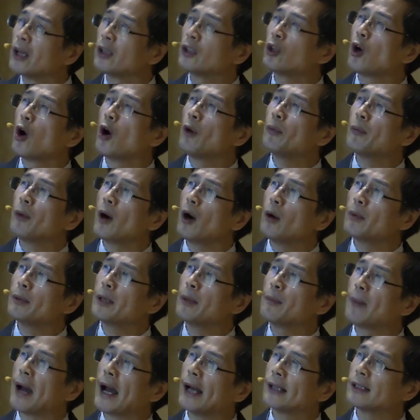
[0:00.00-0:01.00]
to
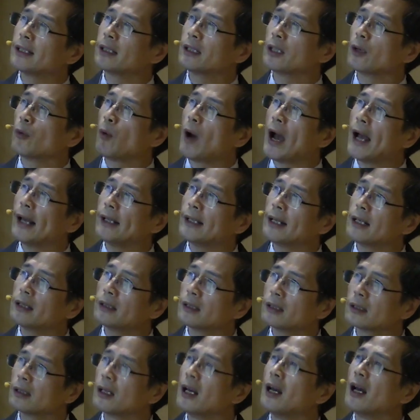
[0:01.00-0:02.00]
optimize the
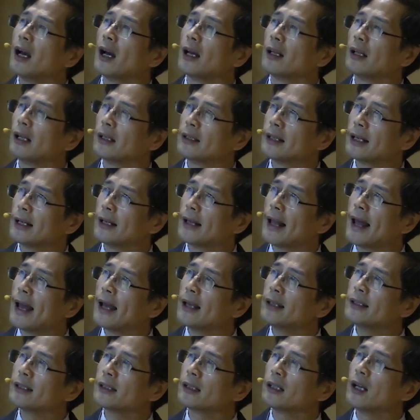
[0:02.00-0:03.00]
width and the
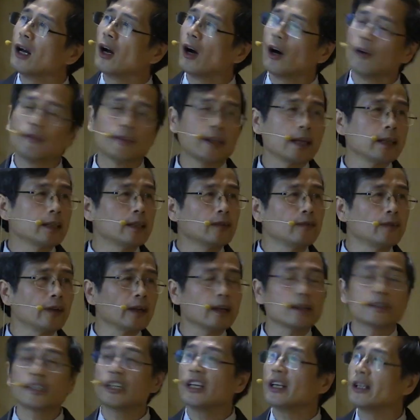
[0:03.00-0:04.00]
length of the
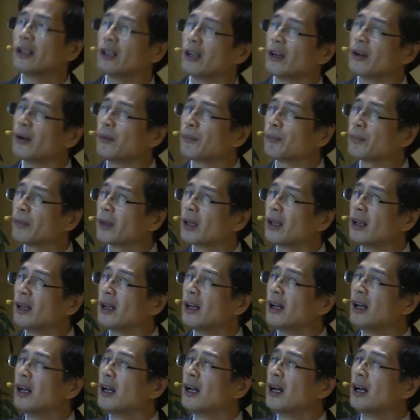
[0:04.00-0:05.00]
different channel.
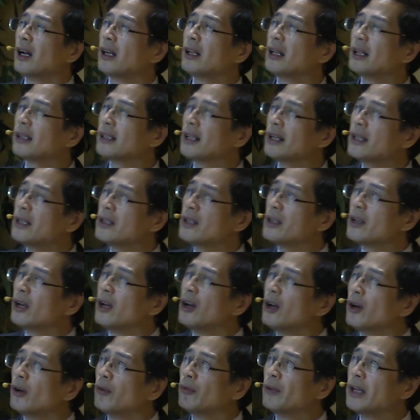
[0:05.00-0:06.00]
And then
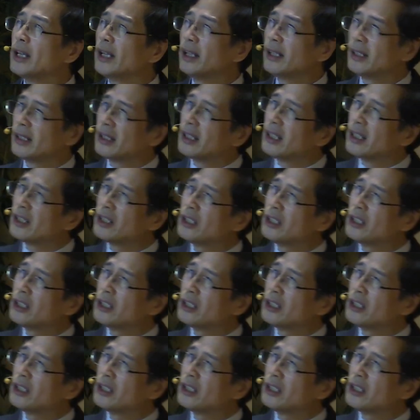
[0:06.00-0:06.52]
we